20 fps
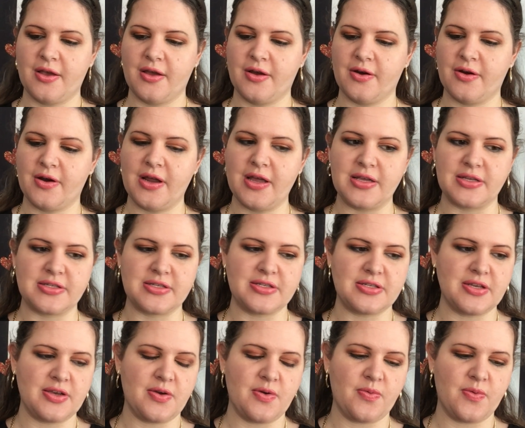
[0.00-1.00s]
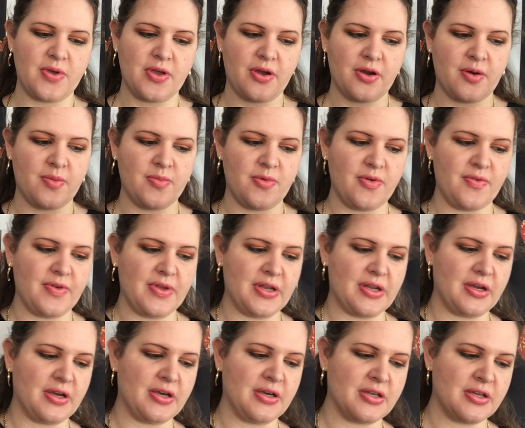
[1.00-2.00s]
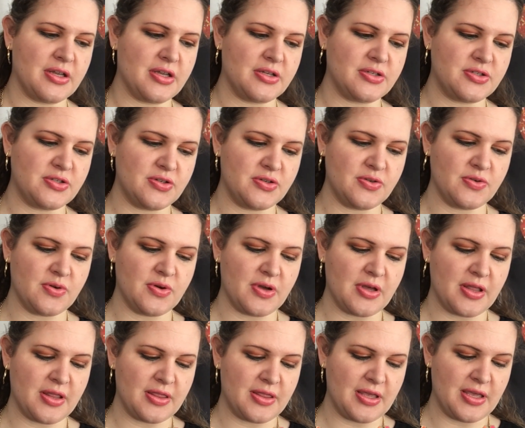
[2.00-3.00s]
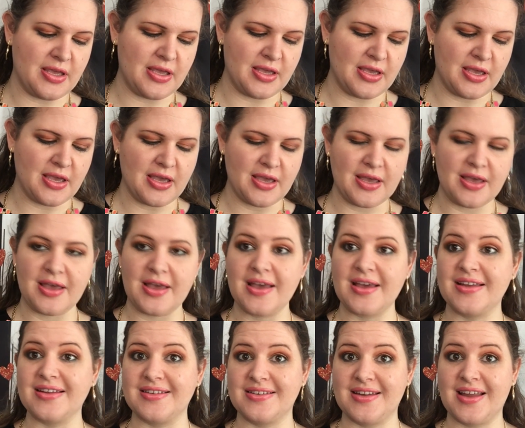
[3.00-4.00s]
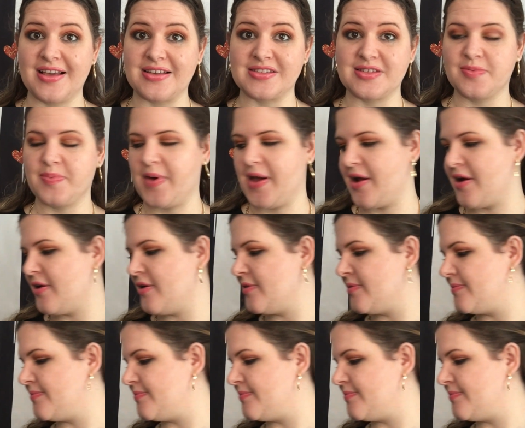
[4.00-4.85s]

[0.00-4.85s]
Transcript: All right, so we are moving on to the next pair.